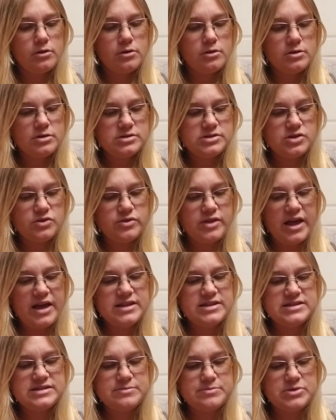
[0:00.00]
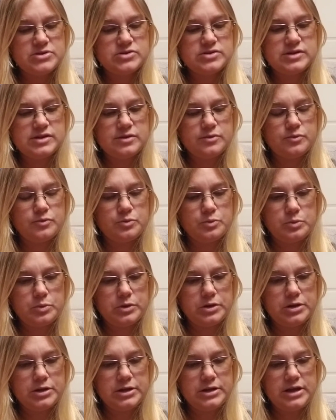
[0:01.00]
So that smells
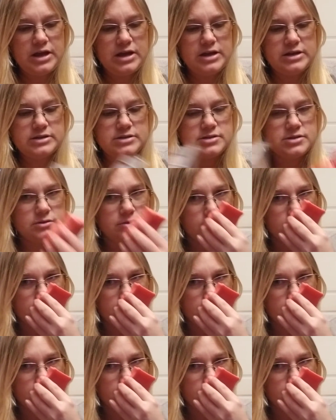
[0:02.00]
really nice.